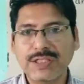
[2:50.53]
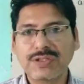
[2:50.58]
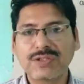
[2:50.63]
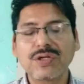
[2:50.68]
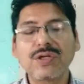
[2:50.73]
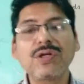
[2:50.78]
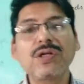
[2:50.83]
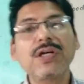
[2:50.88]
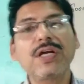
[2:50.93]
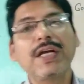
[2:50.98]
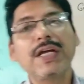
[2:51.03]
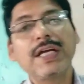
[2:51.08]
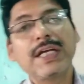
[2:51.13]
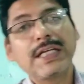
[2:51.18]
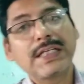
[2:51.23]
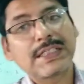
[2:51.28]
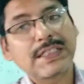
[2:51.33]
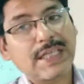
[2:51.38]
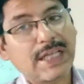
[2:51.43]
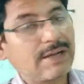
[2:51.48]
So
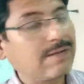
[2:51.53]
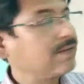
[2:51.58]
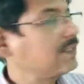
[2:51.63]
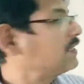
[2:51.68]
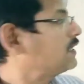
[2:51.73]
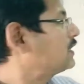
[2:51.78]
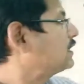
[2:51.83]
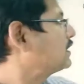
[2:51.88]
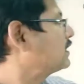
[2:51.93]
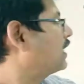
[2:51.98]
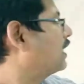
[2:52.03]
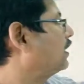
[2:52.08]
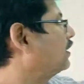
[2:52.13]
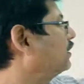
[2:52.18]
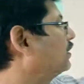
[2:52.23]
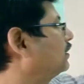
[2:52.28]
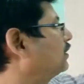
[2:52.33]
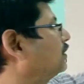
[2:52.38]
services are